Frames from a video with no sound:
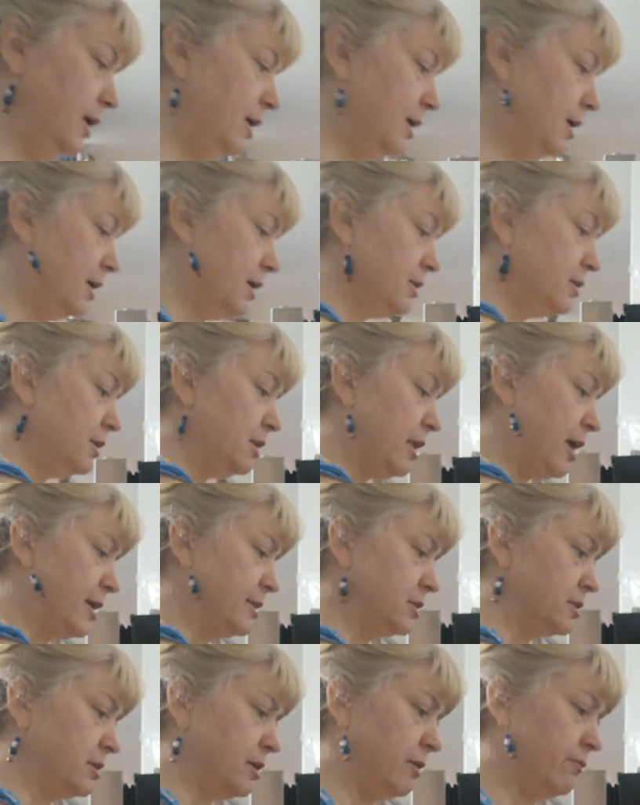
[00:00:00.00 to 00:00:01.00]
And the
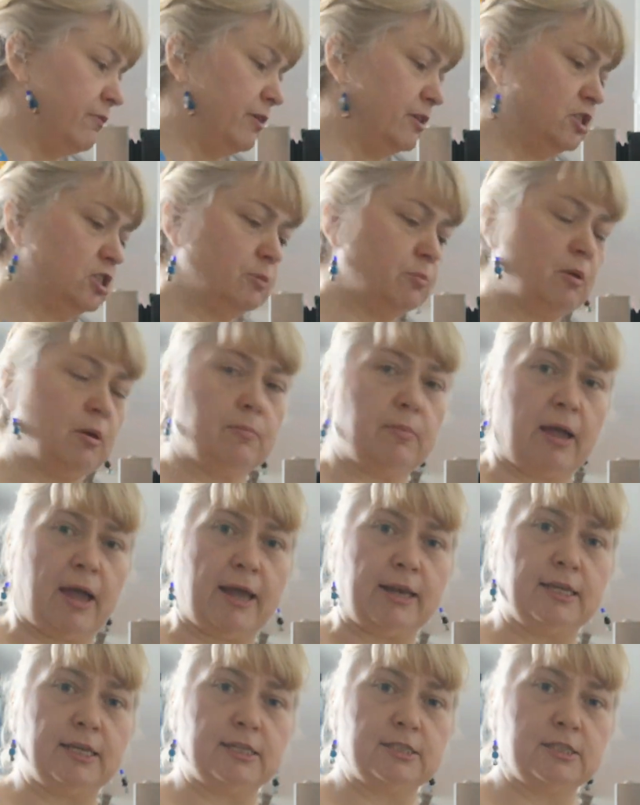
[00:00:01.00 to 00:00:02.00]
last vegetable I'm
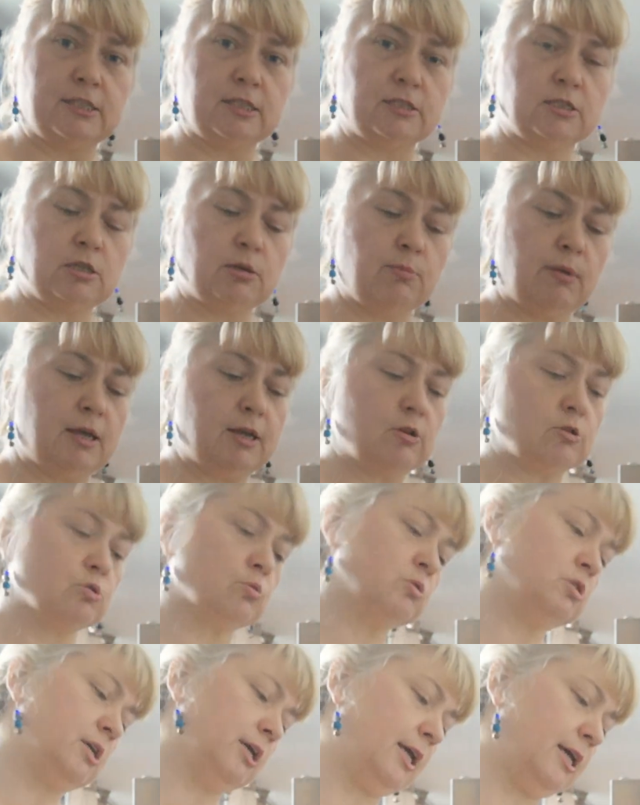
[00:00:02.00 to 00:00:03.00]
adding is the
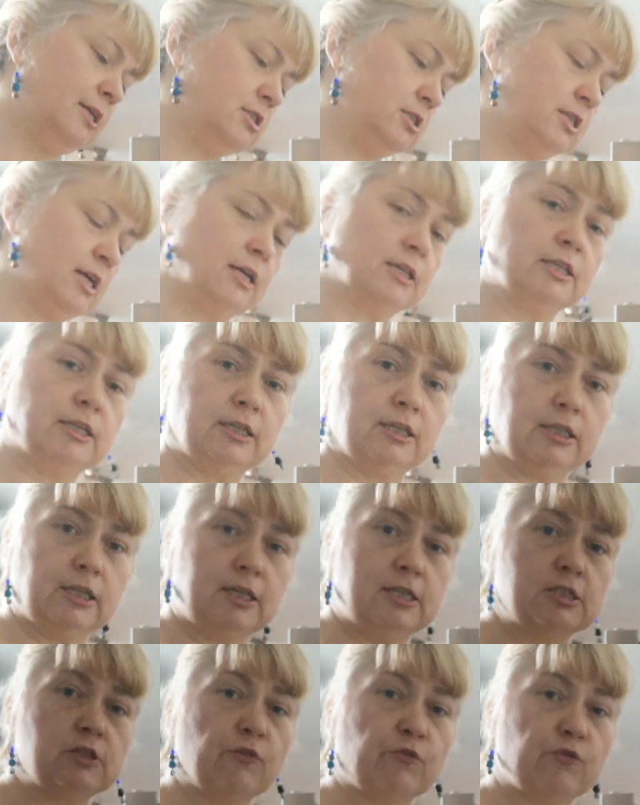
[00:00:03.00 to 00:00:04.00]
tomatoes, which I guess
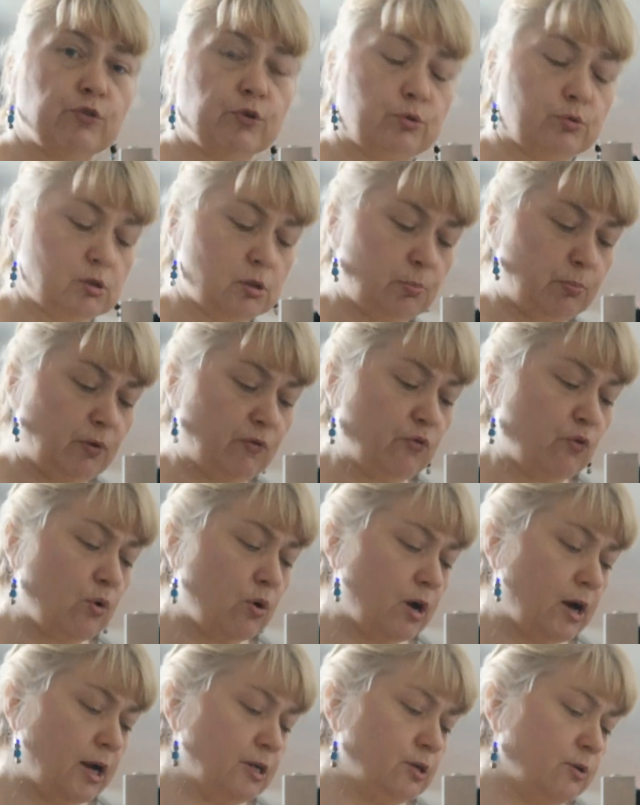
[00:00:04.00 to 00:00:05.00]
technically is a fruit.
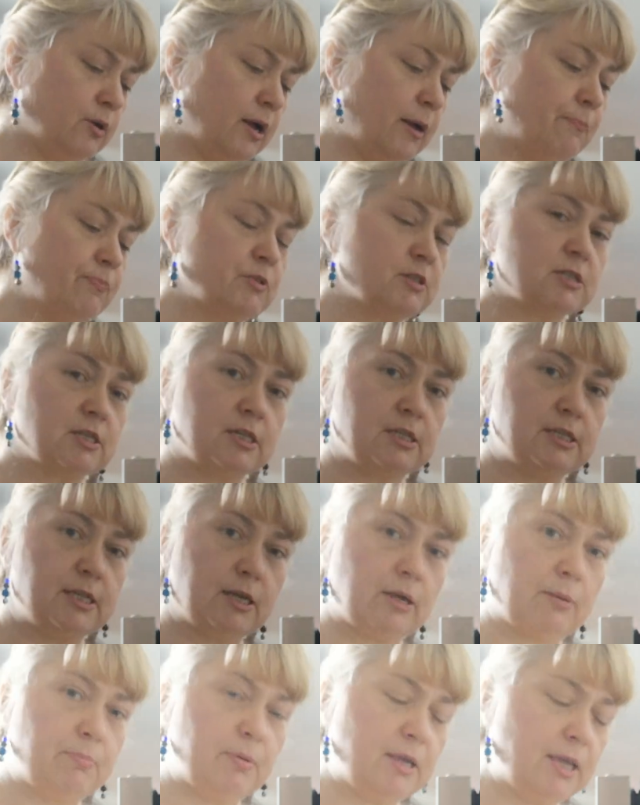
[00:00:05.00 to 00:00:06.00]
Before I do it, I'm just gonna
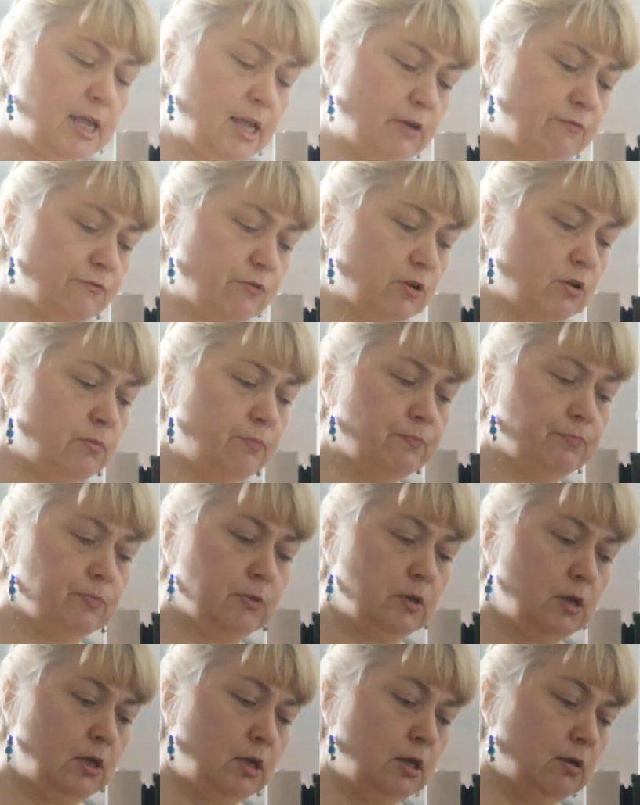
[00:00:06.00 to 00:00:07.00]
take a big handful,
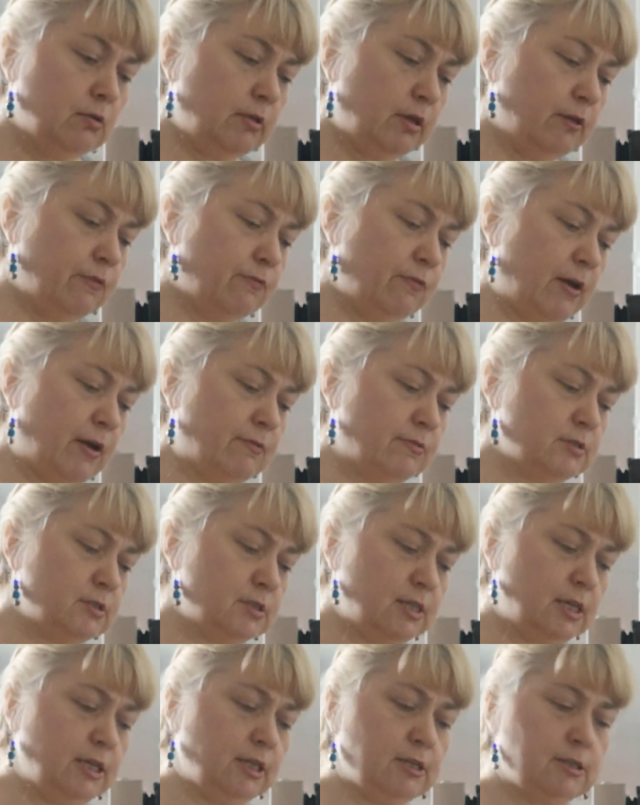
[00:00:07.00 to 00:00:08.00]
like about five
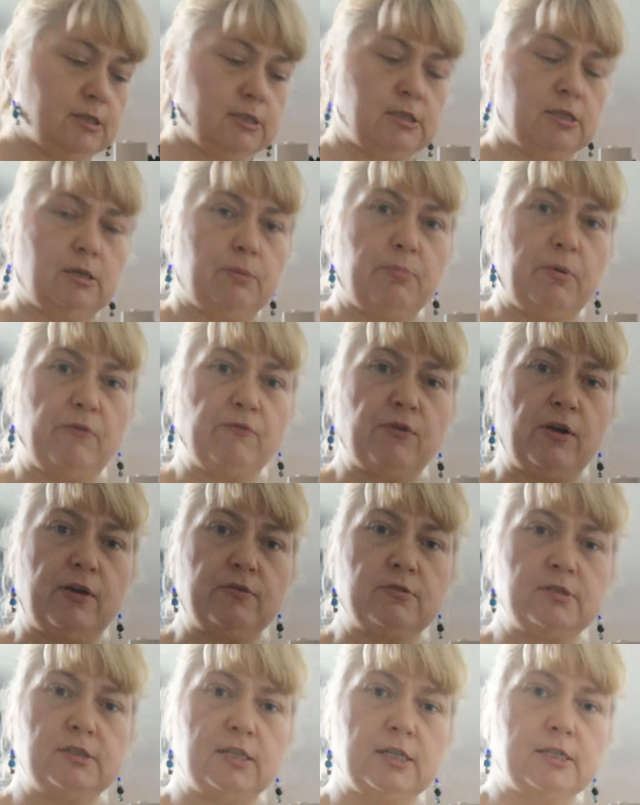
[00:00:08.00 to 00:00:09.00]

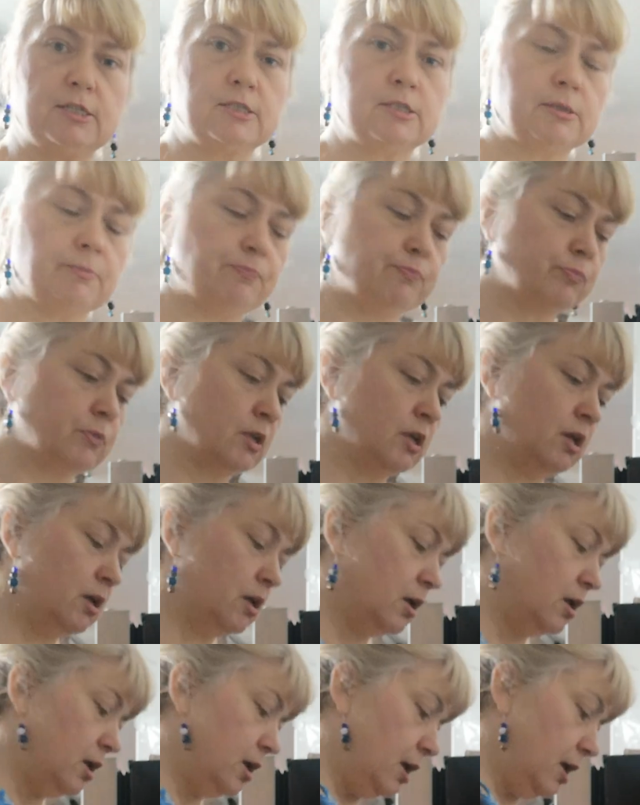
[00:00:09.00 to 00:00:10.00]
or six.
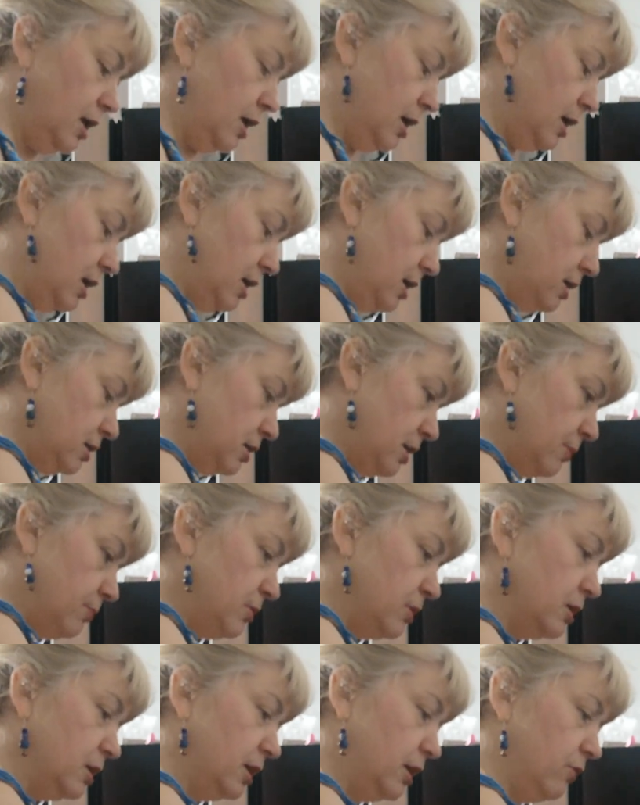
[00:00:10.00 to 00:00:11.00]
And
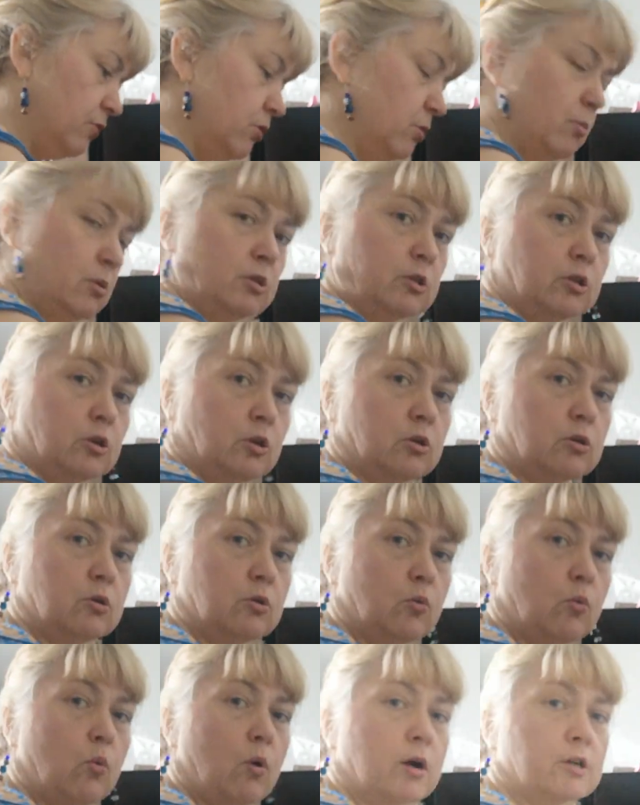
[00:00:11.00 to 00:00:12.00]
I'm gonna give them a
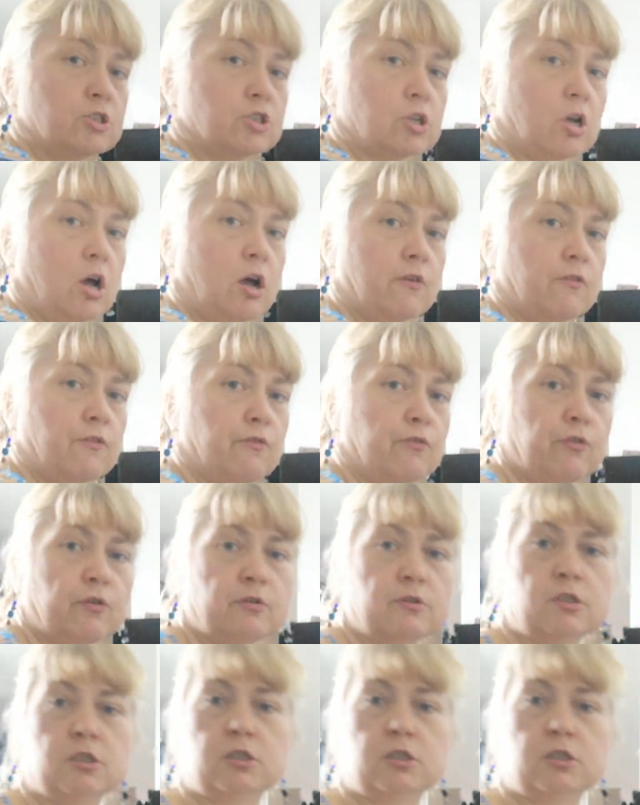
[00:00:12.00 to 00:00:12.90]
little wash off,